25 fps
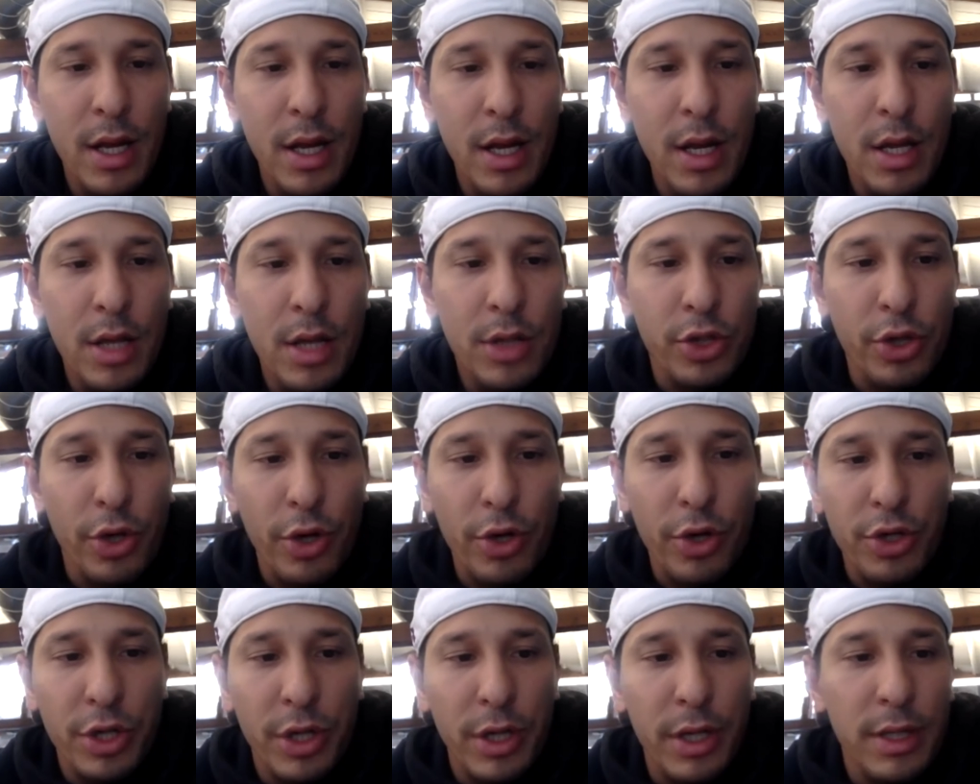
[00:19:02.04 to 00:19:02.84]

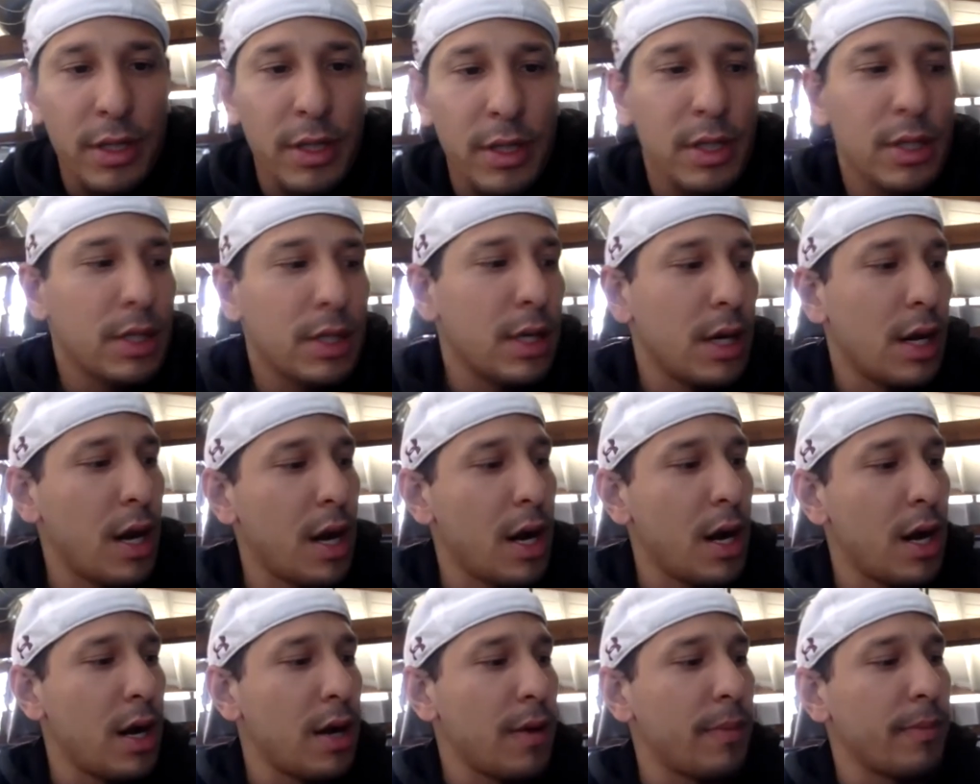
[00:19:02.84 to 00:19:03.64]
surgeons,
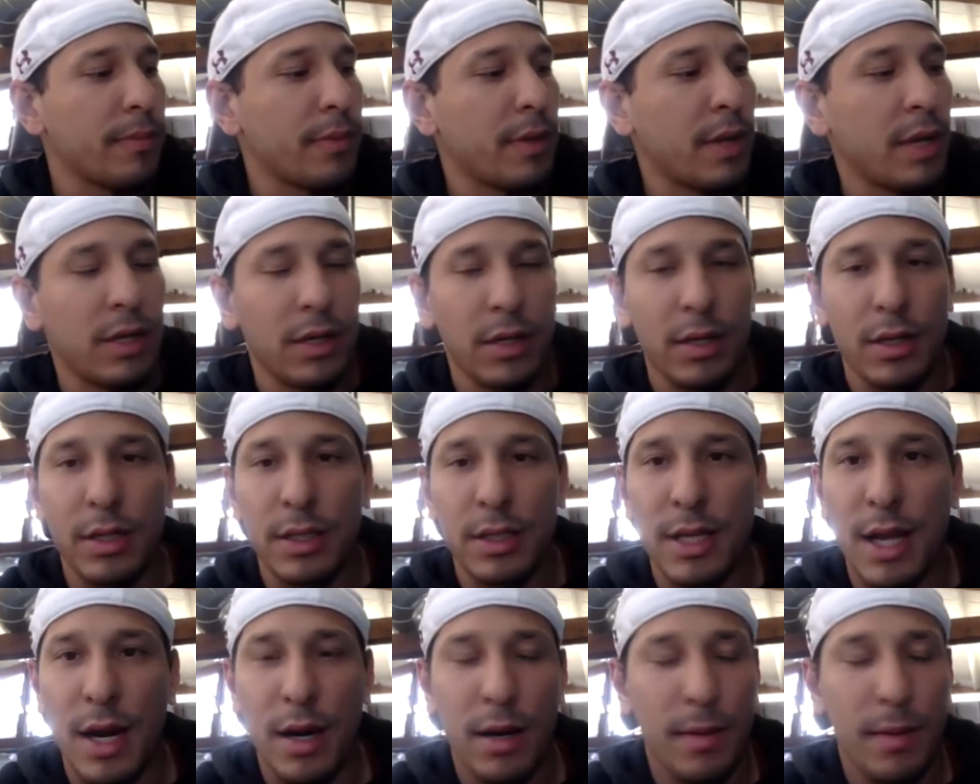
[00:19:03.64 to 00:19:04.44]

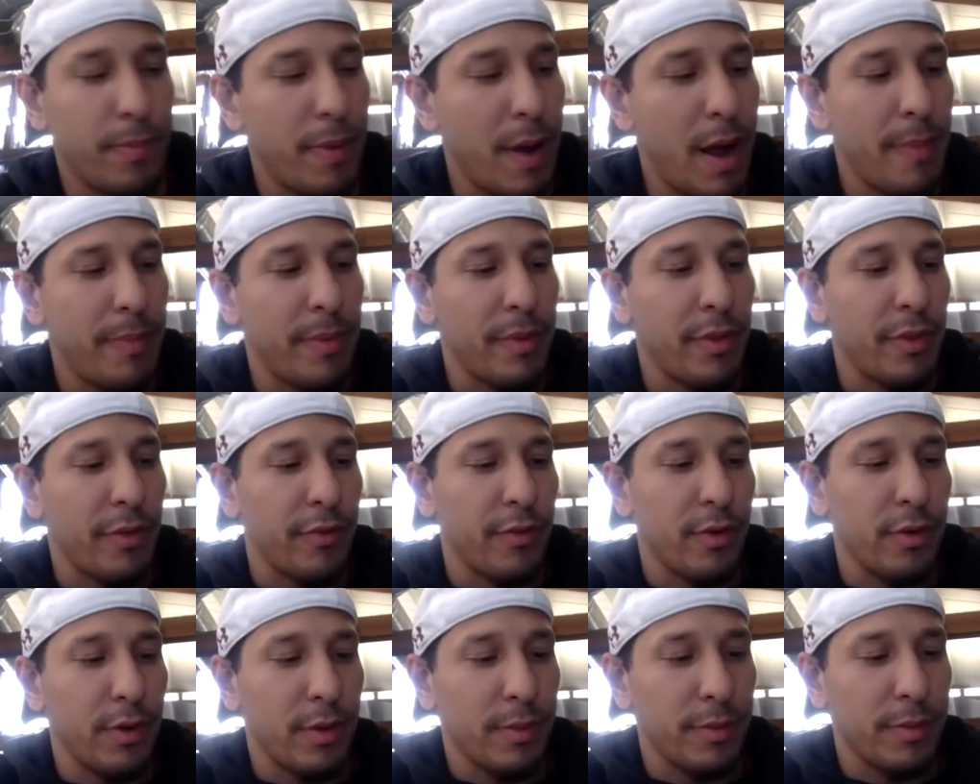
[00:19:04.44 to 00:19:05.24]
is that popping
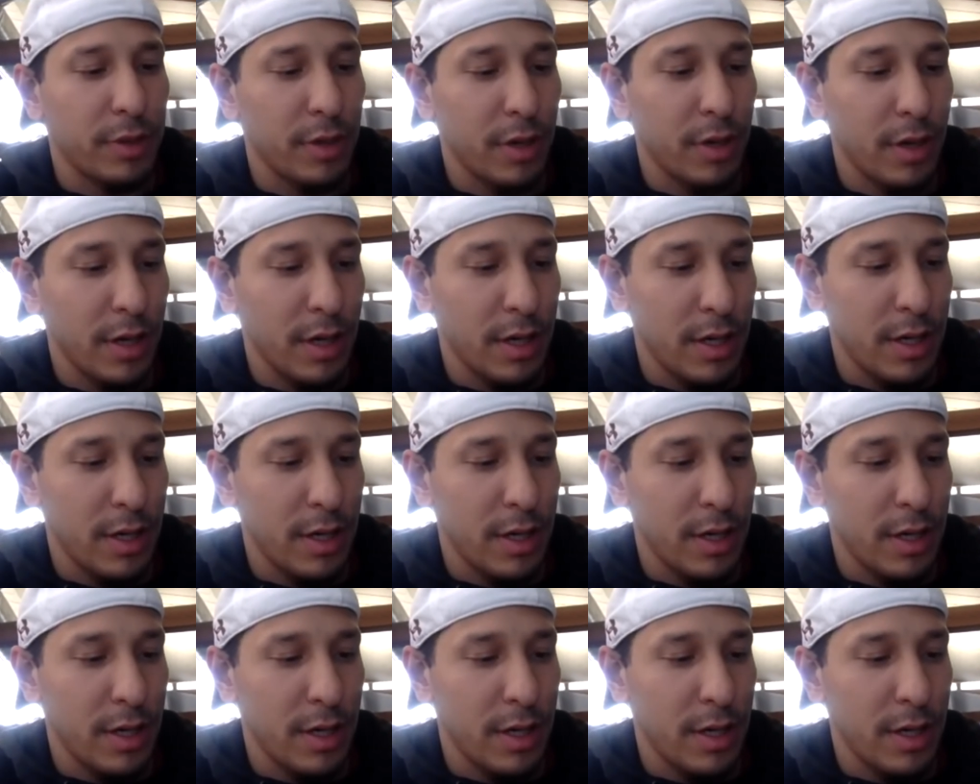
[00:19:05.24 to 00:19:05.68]
through? I'm sorry.